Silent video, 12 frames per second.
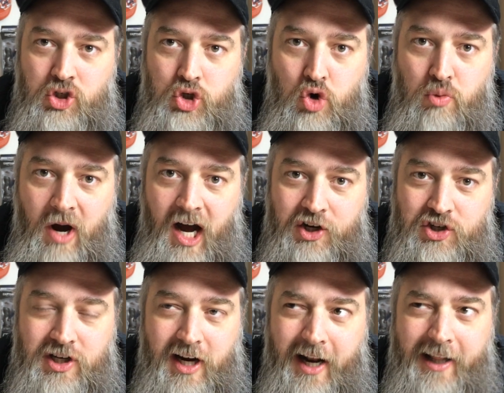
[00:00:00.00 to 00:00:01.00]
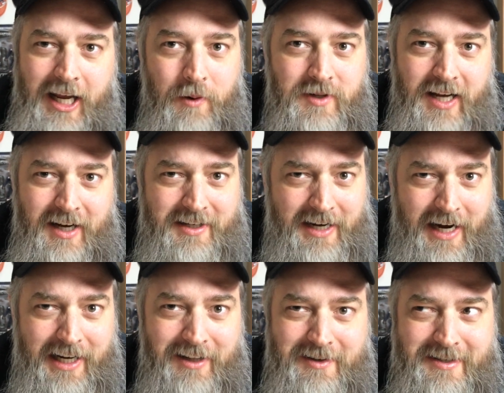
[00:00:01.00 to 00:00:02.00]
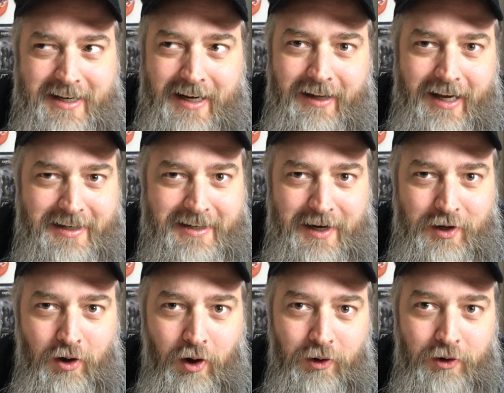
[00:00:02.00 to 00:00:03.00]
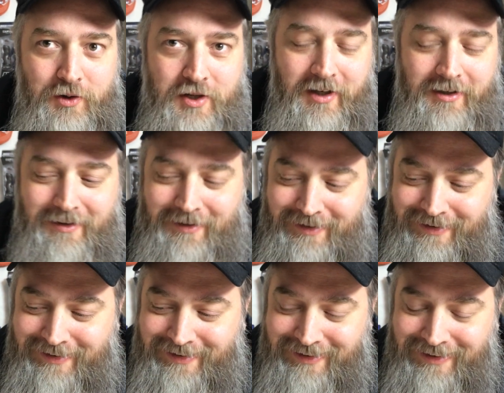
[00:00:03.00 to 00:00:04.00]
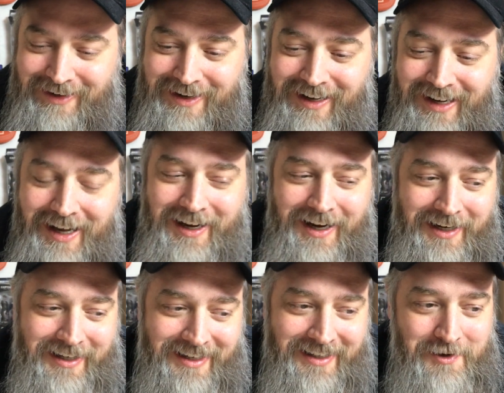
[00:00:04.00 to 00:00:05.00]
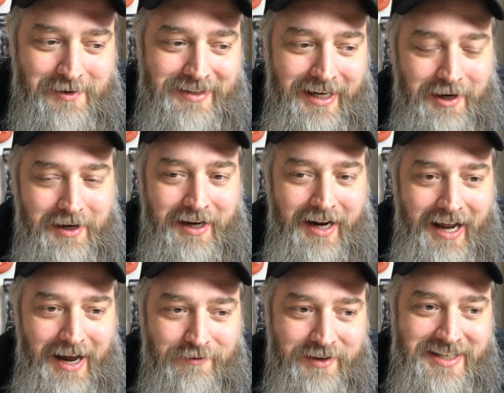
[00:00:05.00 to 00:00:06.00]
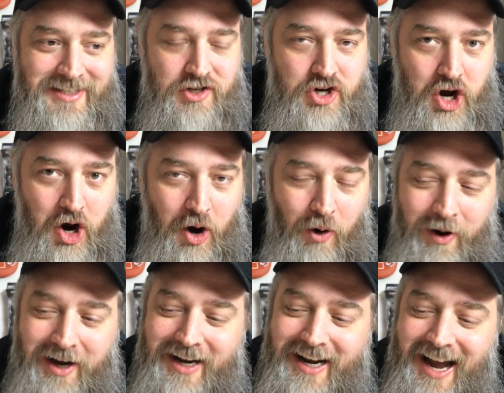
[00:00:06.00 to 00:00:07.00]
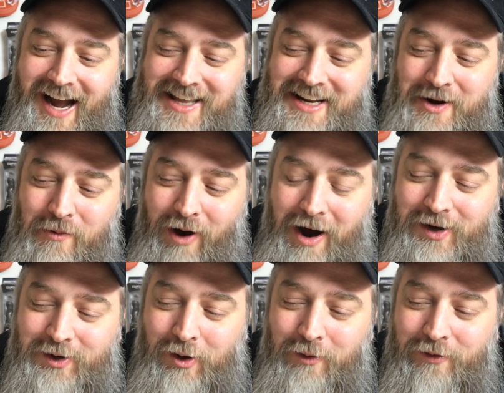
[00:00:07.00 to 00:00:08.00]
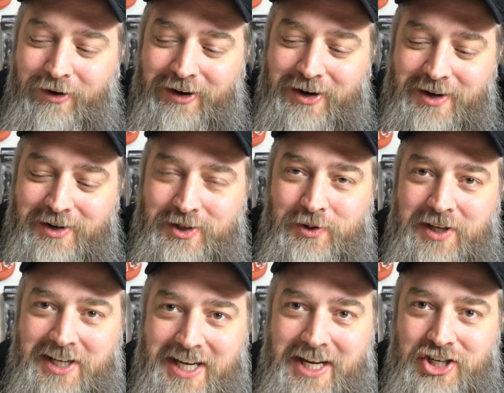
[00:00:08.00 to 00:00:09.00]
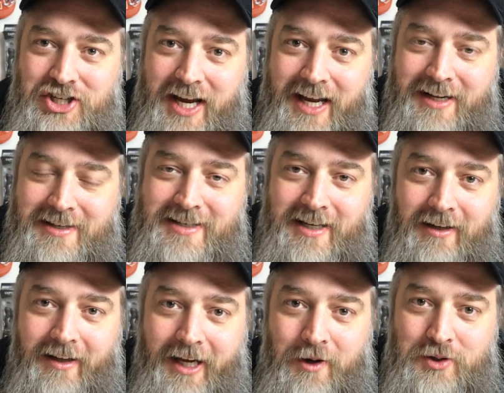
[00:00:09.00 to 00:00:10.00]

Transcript: too much. And I think it was like a tiny little set, like $10. goes, can I have this? No. And he walked over to the keychains in the Lego